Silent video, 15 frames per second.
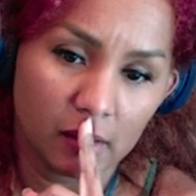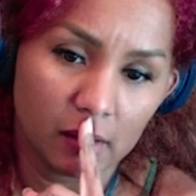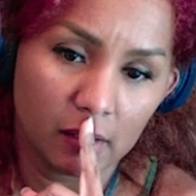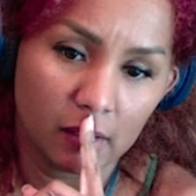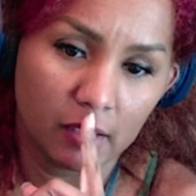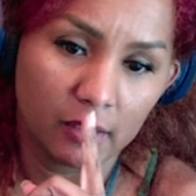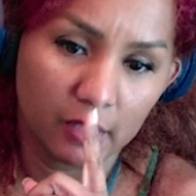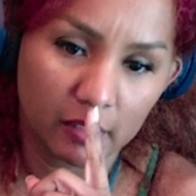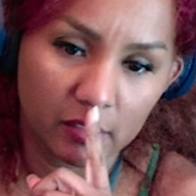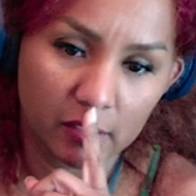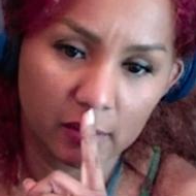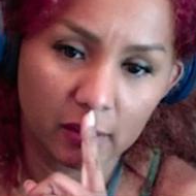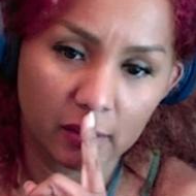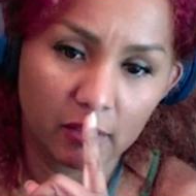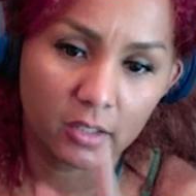I
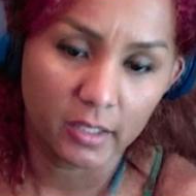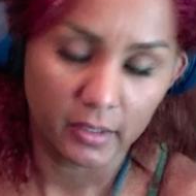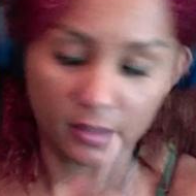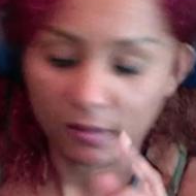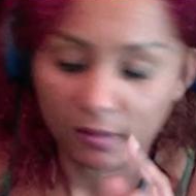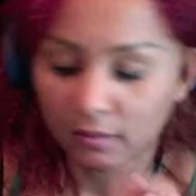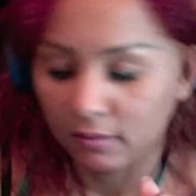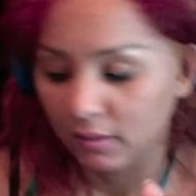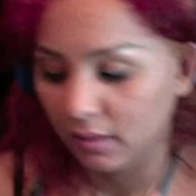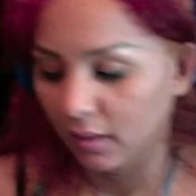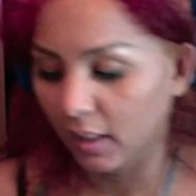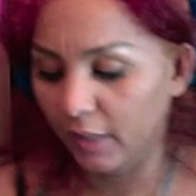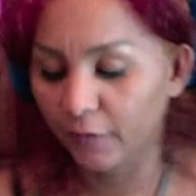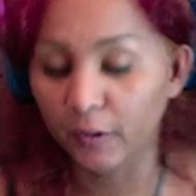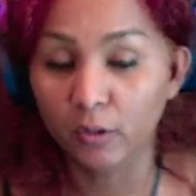texted you. Okay.
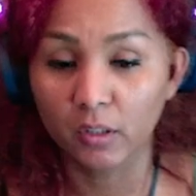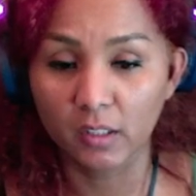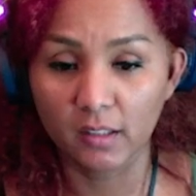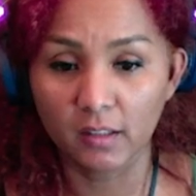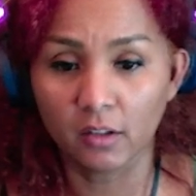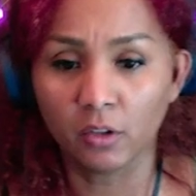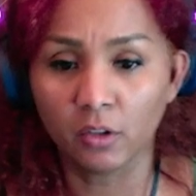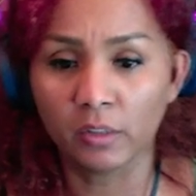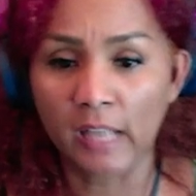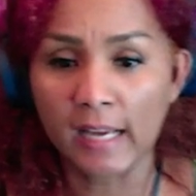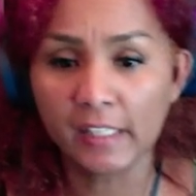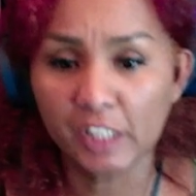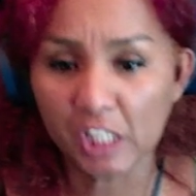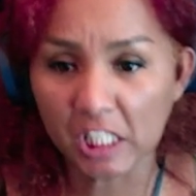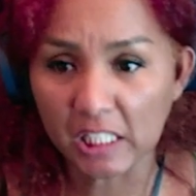If you did it on
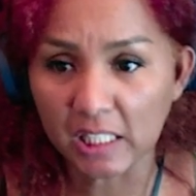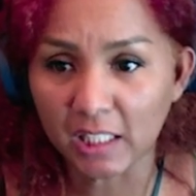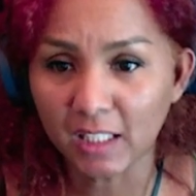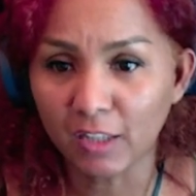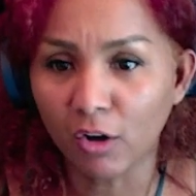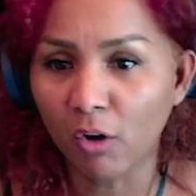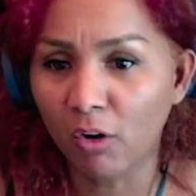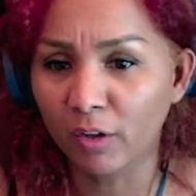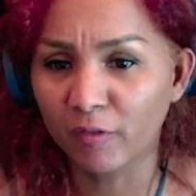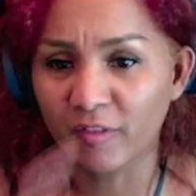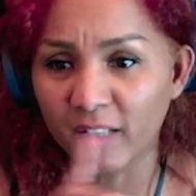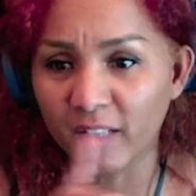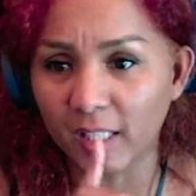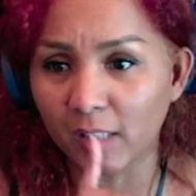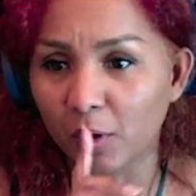IG, not on
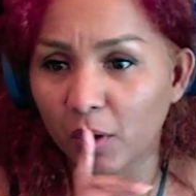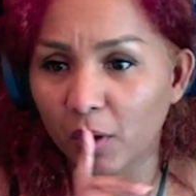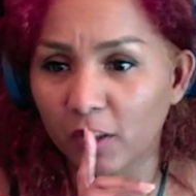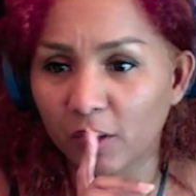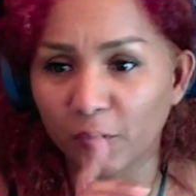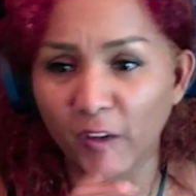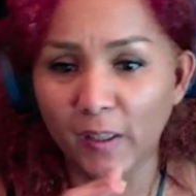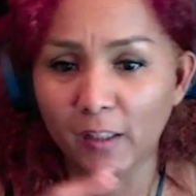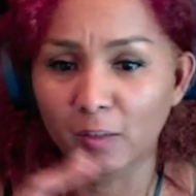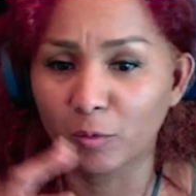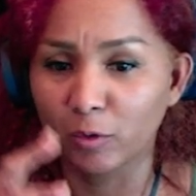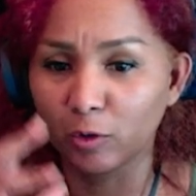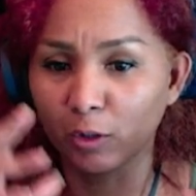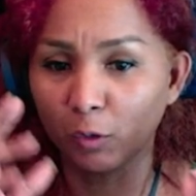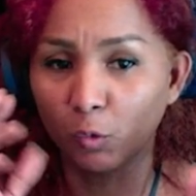Facebook, because
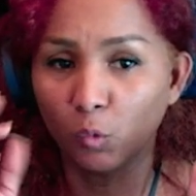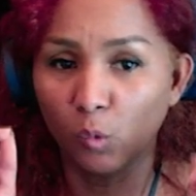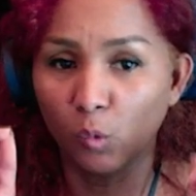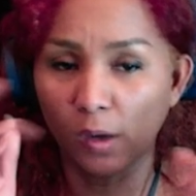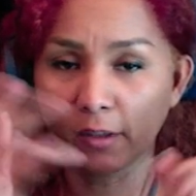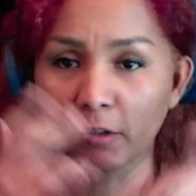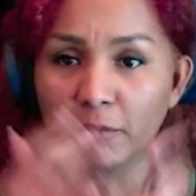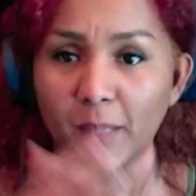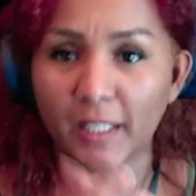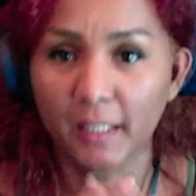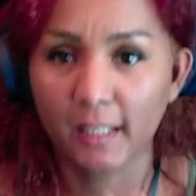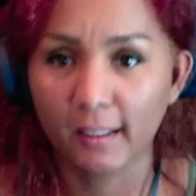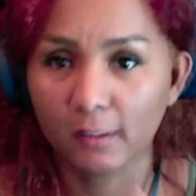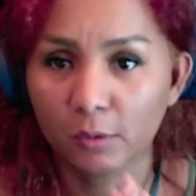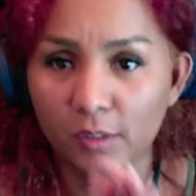Facebook, one of my
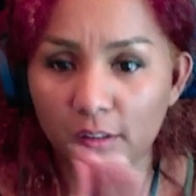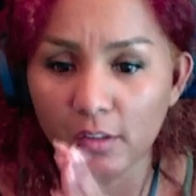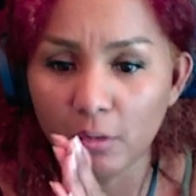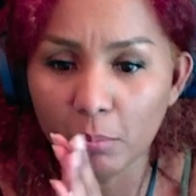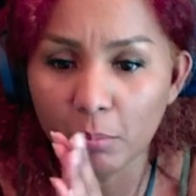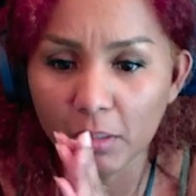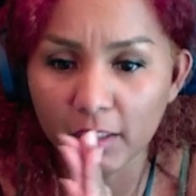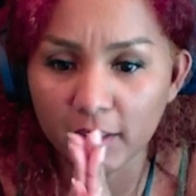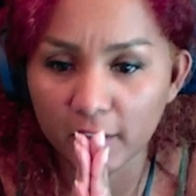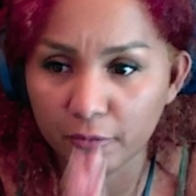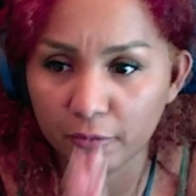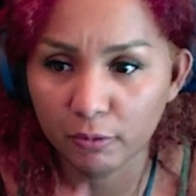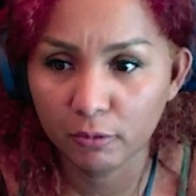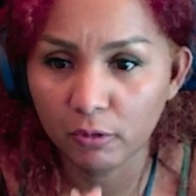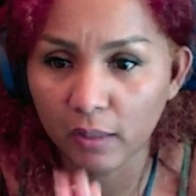accounts is completely
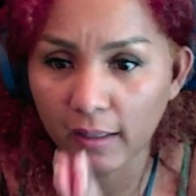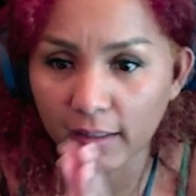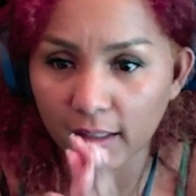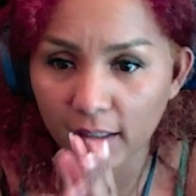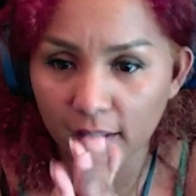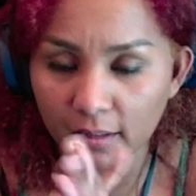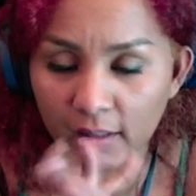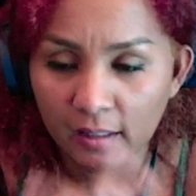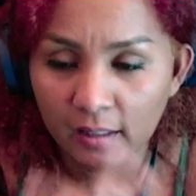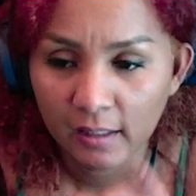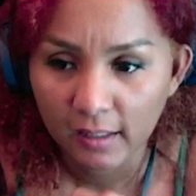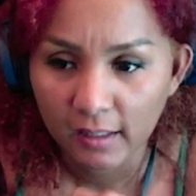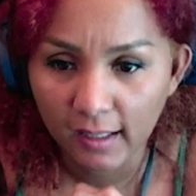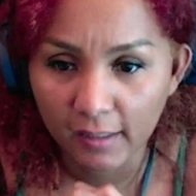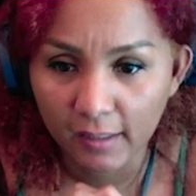full, I can't
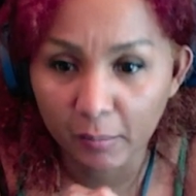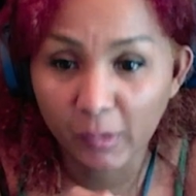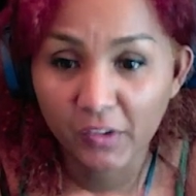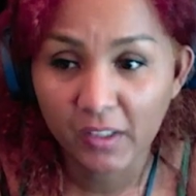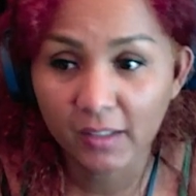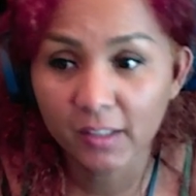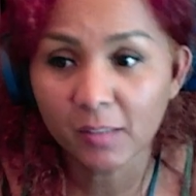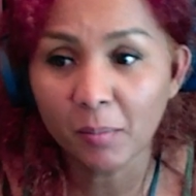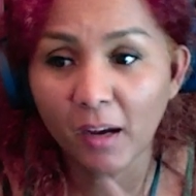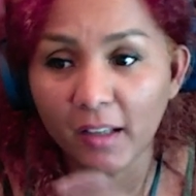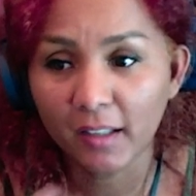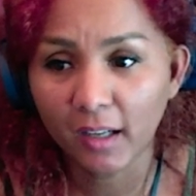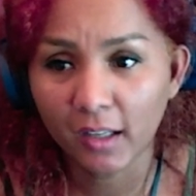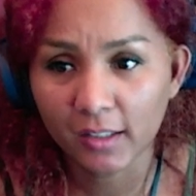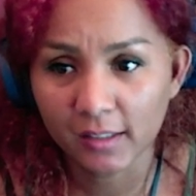add. But there is my
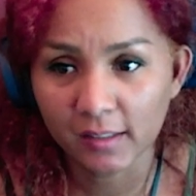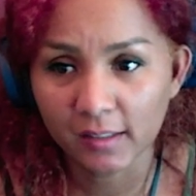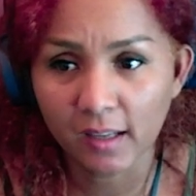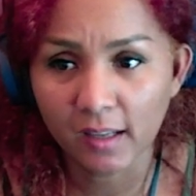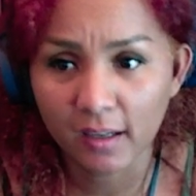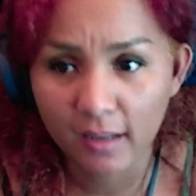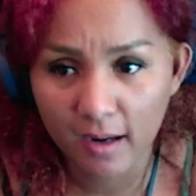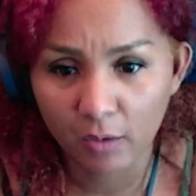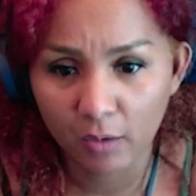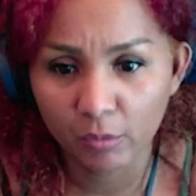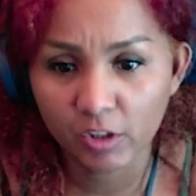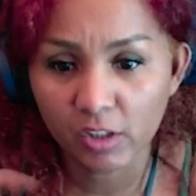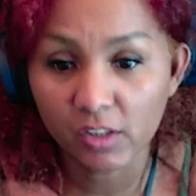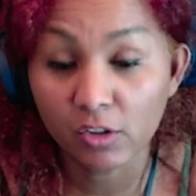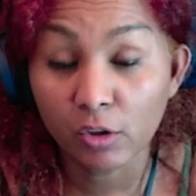artist account,
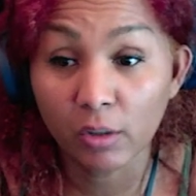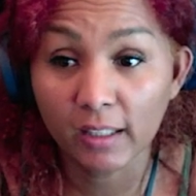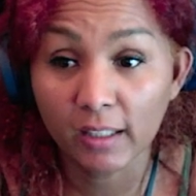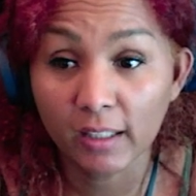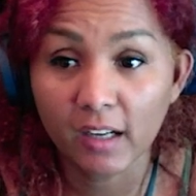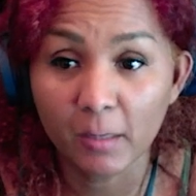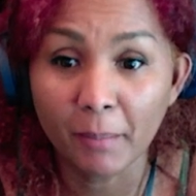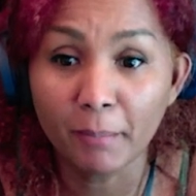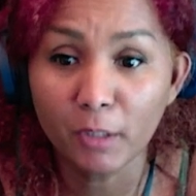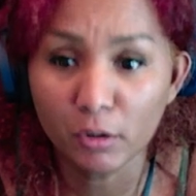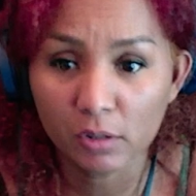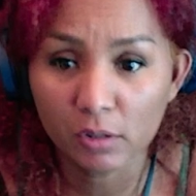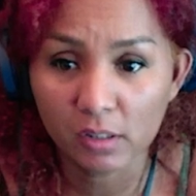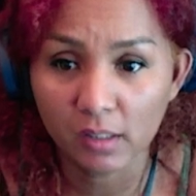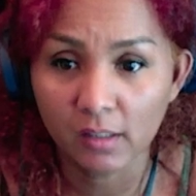which is Zoila Garman
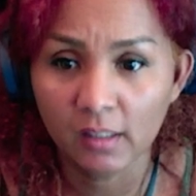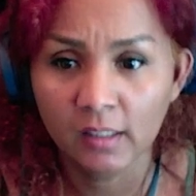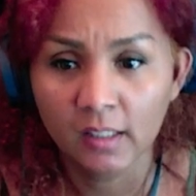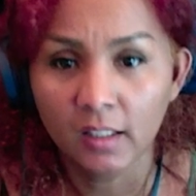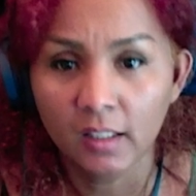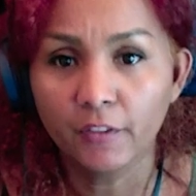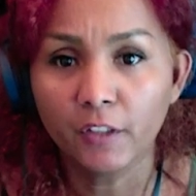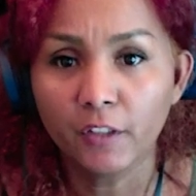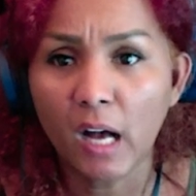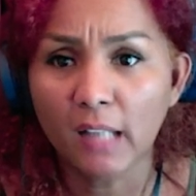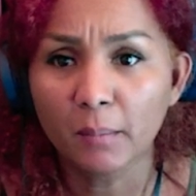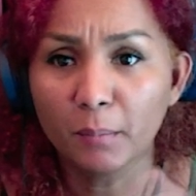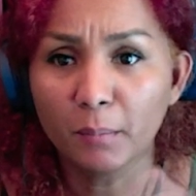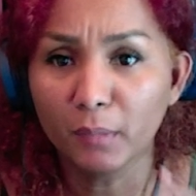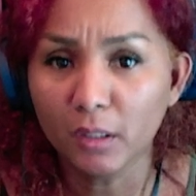Music. If you add
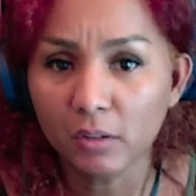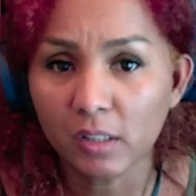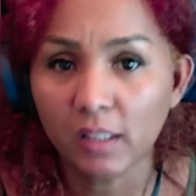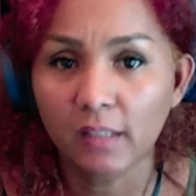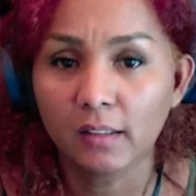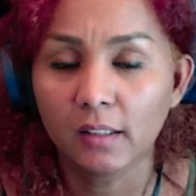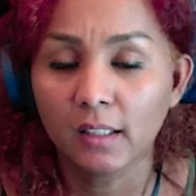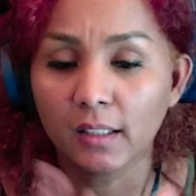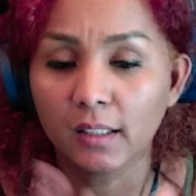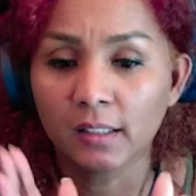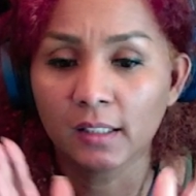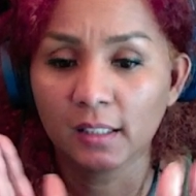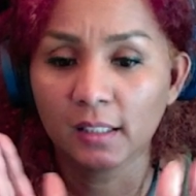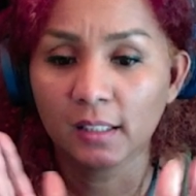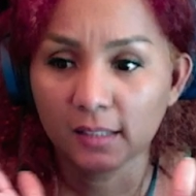music at the end,
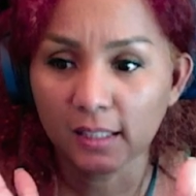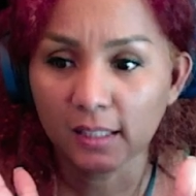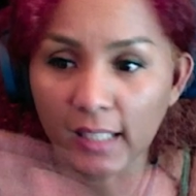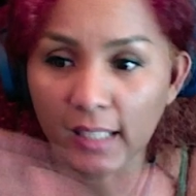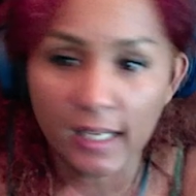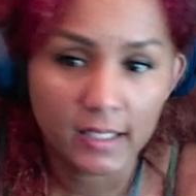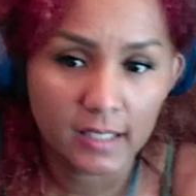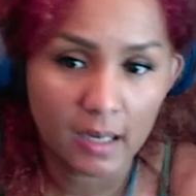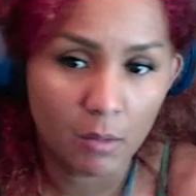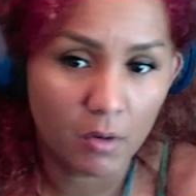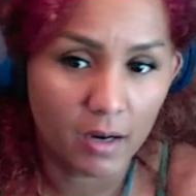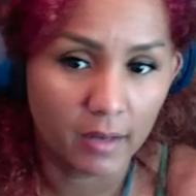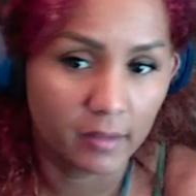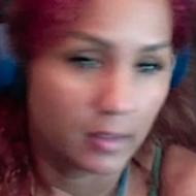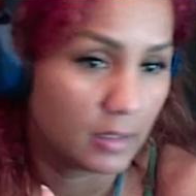then like that
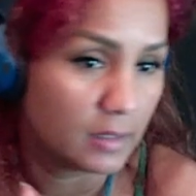one.